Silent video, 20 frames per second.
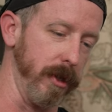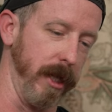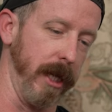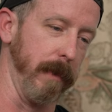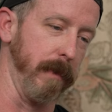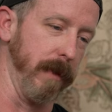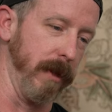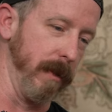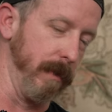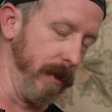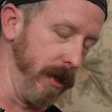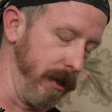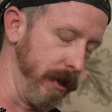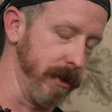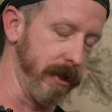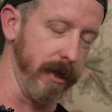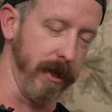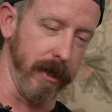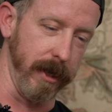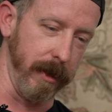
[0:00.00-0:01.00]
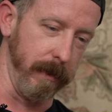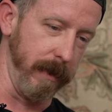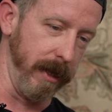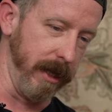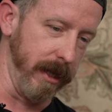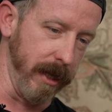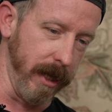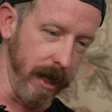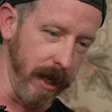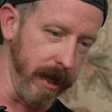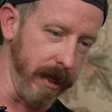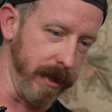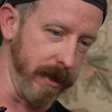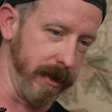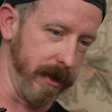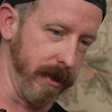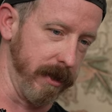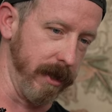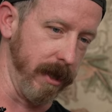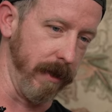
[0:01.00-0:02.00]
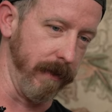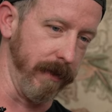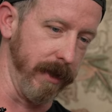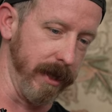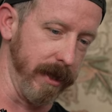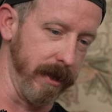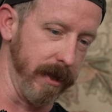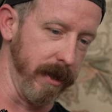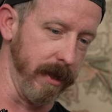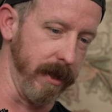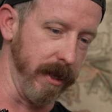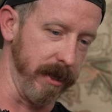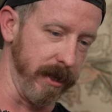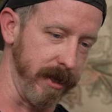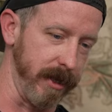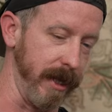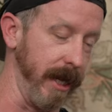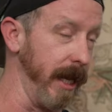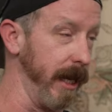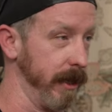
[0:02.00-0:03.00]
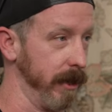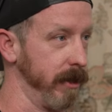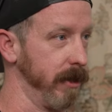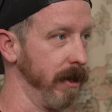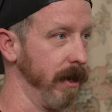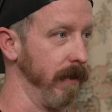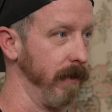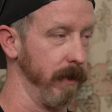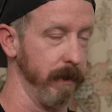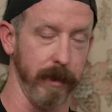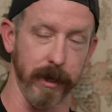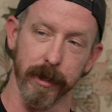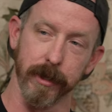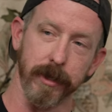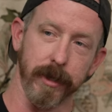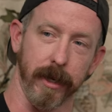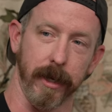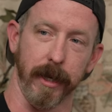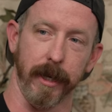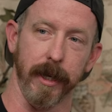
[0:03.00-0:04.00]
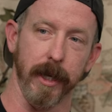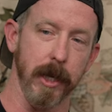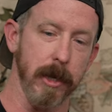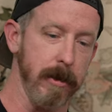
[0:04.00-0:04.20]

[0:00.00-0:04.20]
deep in the military because of the stakes of the military.